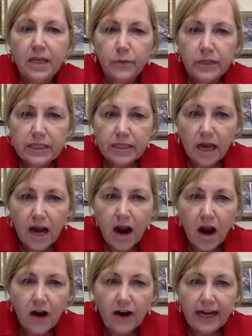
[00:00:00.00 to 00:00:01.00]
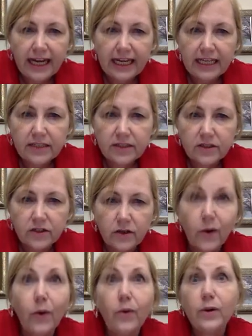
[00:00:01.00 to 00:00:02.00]
We saw our answer,
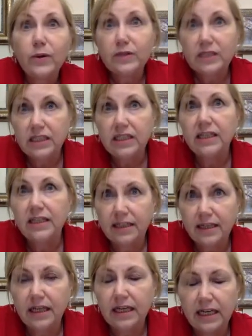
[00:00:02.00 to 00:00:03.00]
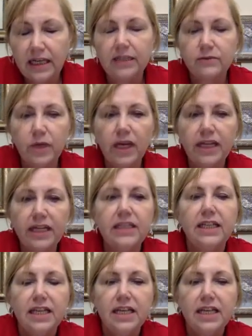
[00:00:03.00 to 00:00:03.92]
oh, Dina, right?